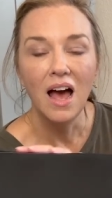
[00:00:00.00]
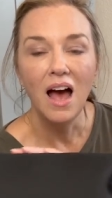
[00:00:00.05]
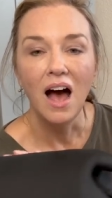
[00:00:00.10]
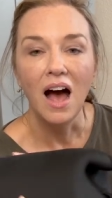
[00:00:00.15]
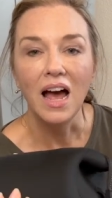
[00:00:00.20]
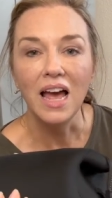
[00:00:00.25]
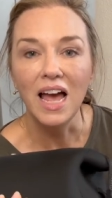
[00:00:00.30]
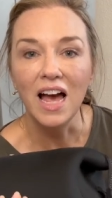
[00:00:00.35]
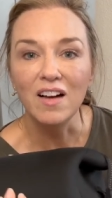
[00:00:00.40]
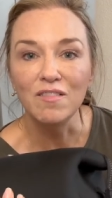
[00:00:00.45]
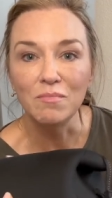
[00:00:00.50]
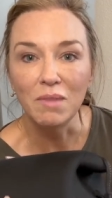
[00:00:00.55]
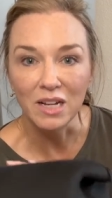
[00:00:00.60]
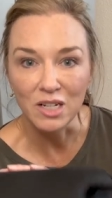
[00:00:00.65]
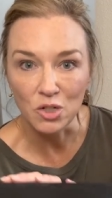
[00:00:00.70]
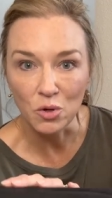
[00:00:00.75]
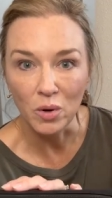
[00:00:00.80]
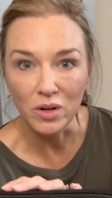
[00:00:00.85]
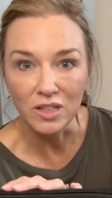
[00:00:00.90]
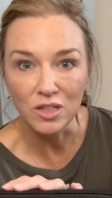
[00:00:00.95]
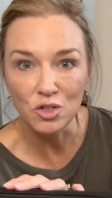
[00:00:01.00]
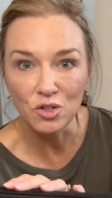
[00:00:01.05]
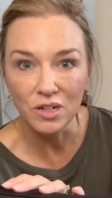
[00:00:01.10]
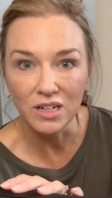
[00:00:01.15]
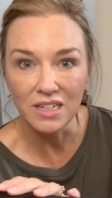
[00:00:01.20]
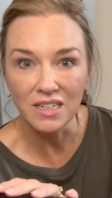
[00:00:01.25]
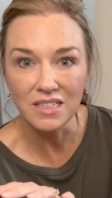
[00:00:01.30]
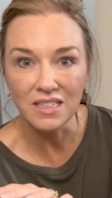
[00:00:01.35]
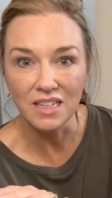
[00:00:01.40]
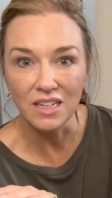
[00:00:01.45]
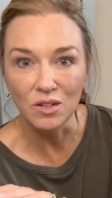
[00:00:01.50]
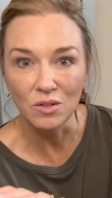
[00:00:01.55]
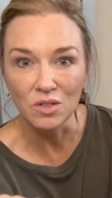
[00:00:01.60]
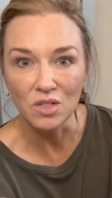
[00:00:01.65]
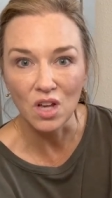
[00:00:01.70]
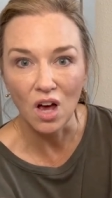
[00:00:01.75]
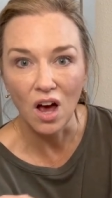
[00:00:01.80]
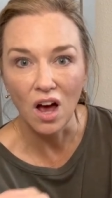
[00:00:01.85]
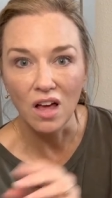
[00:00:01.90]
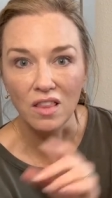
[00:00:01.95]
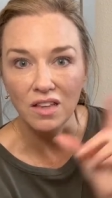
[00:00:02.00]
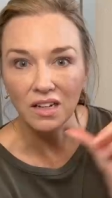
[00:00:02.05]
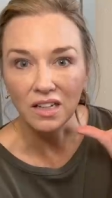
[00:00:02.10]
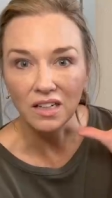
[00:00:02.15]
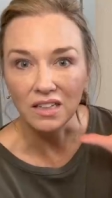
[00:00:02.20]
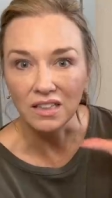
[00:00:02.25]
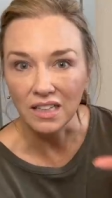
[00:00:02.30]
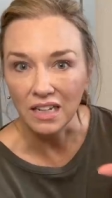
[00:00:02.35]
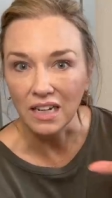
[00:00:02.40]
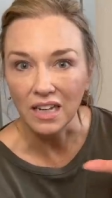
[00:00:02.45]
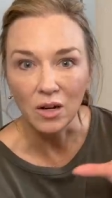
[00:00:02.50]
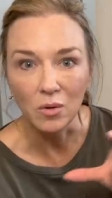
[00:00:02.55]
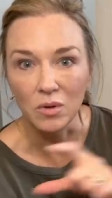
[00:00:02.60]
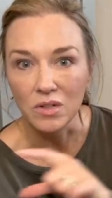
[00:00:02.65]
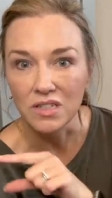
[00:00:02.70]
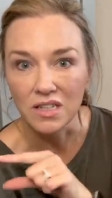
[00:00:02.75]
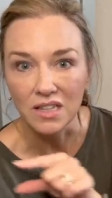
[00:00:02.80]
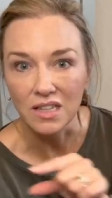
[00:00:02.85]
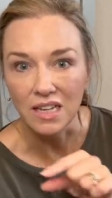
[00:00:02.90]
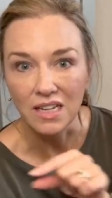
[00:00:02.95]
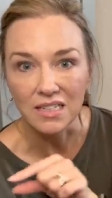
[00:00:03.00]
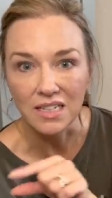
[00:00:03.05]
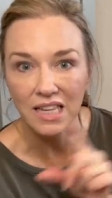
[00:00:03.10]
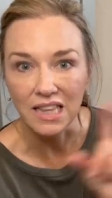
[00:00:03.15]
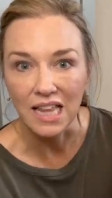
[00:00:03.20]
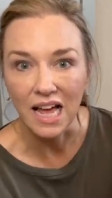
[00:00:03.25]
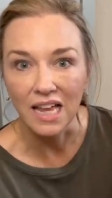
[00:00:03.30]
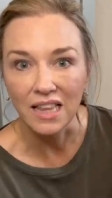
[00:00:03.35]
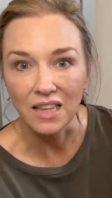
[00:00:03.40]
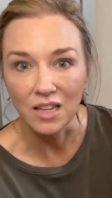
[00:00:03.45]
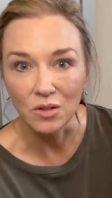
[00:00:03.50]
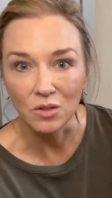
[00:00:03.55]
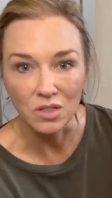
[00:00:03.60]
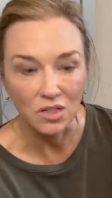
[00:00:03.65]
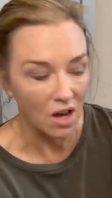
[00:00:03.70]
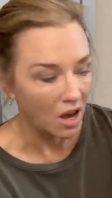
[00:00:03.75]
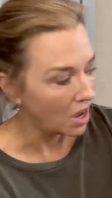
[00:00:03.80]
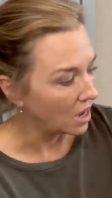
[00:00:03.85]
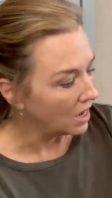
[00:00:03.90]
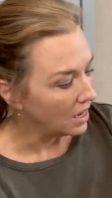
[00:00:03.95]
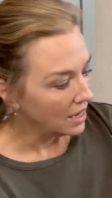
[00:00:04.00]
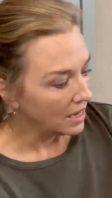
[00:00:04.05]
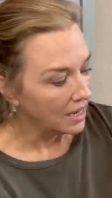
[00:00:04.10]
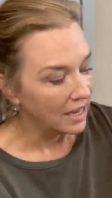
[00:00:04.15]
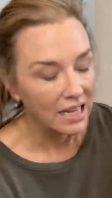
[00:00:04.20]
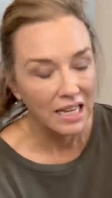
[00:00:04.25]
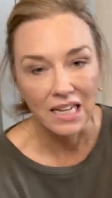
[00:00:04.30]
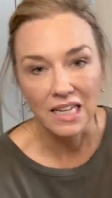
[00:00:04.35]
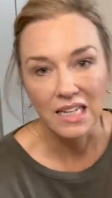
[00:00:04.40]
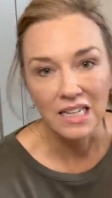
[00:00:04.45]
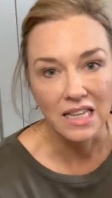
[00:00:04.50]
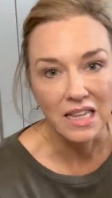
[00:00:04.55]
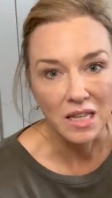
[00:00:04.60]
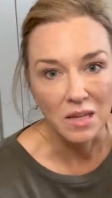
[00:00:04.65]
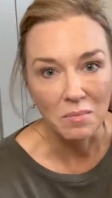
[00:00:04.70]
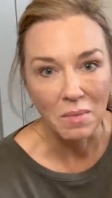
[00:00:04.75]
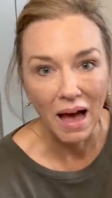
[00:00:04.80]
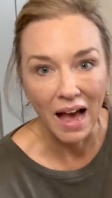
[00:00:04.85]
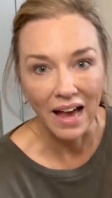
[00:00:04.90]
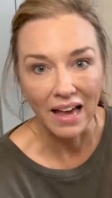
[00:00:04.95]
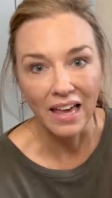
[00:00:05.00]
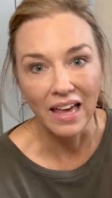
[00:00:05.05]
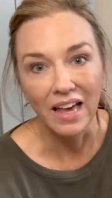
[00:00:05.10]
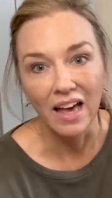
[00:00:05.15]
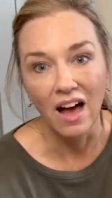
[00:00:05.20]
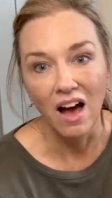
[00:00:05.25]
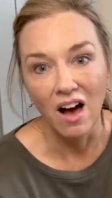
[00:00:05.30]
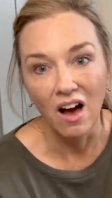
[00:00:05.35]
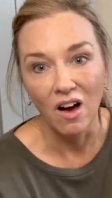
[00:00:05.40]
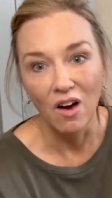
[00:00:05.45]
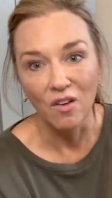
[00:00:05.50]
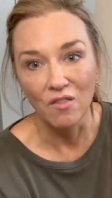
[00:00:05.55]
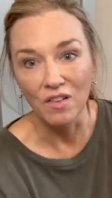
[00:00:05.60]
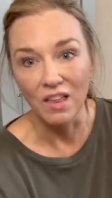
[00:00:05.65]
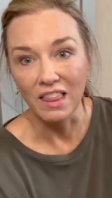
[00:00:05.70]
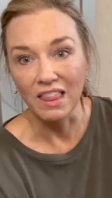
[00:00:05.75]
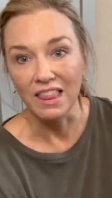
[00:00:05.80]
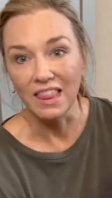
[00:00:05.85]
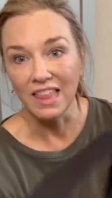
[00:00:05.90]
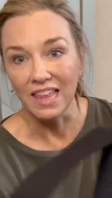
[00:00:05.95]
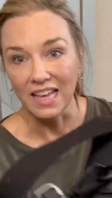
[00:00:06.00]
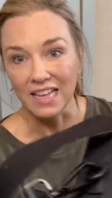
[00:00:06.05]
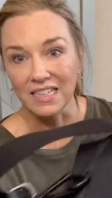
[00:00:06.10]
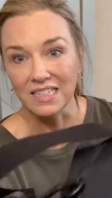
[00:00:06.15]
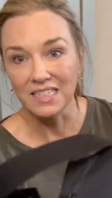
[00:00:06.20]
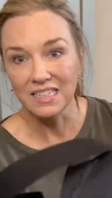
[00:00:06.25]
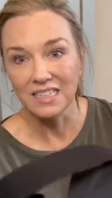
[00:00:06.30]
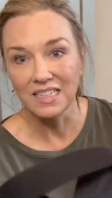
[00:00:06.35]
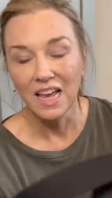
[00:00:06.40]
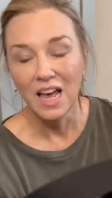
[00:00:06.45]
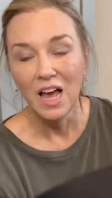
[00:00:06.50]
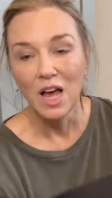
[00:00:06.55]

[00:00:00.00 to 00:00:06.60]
I have my toiletries that you saw, the little the liquids and things like that that you saw in the packing of this.